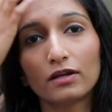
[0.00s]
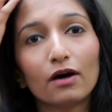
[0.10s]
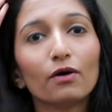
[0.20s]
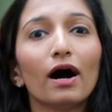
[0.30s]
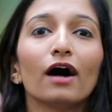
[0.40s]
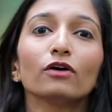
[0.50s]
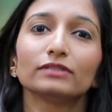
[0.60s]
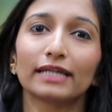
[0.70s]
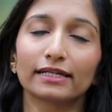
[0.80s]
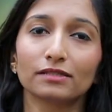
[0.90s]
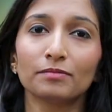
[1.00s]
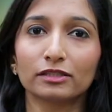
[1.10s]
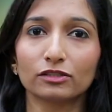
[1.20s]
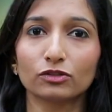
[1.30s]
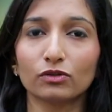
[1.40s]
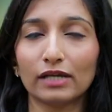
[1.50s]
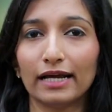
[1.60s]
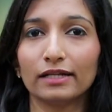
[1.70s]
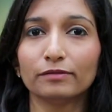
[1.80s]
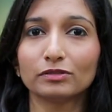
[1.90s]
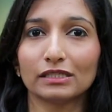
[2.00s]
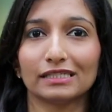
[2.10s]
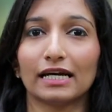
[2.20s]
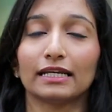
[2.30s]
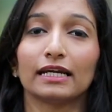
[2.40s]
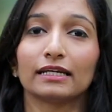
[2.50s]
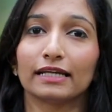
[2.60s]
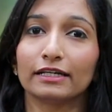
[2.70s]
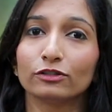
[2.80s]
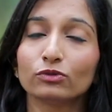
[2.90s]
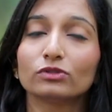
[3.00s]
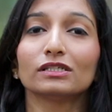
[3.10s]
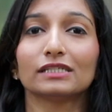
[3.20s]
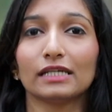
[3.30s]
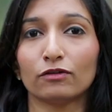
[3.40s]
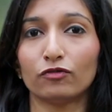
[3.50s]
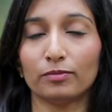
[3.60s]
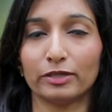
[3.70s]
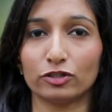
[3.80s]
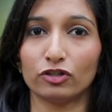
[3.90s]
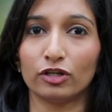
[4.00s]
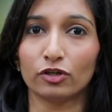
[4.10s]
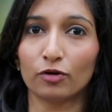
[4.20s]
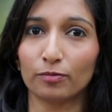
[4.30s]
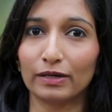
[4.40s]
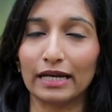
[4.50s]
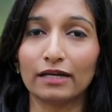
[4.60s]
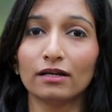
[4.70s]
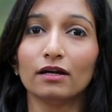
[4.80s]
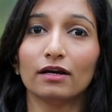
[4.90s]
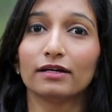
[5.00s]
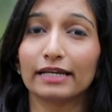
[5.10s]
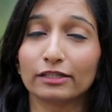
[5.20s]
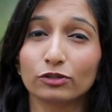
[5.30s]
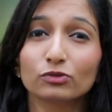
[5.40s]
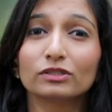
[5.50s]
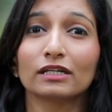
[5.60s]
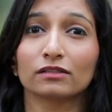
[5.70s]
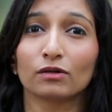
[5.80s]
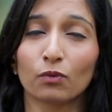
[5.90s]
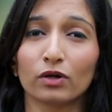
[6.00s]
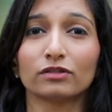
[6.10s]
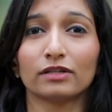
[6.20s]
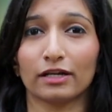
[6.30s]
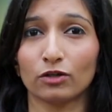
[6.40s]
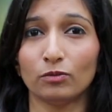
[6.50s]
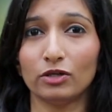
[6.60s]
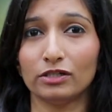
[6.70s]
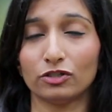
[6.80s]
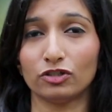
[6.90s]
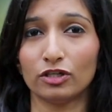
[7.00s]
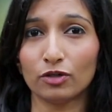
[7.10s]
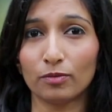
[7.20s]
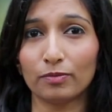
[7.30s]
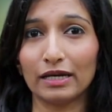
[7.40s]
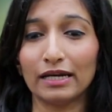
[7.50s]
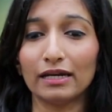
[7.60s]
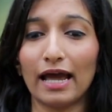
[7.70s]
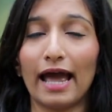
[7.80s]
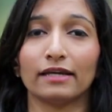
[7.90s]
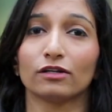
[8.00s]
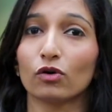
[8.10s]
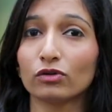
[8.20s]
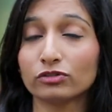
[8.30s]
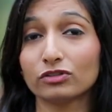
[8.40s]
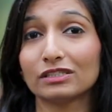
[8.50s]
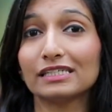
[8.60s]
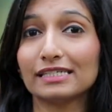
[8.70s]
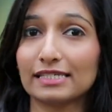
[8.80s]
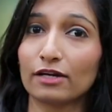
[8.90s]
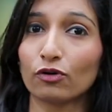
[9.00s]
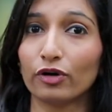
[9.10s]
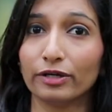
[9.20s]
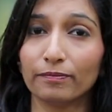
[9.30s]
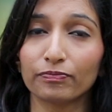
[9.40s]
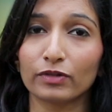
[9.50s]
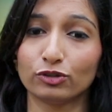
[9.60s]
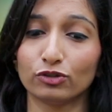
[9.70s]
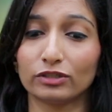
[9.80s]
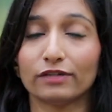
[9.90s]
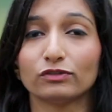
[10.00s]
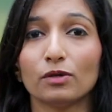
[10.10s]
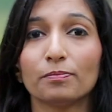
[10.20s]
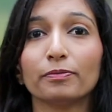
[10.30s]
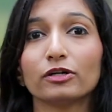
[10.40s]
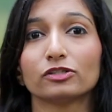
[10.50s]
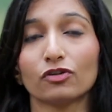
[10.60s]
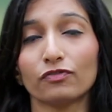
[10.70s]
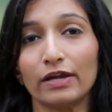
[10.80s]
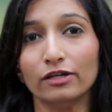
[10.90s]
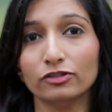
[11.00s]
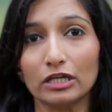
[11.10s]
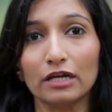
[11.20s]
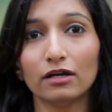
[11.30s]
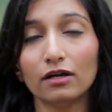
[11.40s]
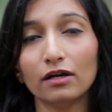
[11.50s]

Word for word: Now, how dexamethasone helps is that it reduces the inflammation in your brain, reducing the water accumulation in your brain, and it also is a steroid, so it gives you a burst of energy.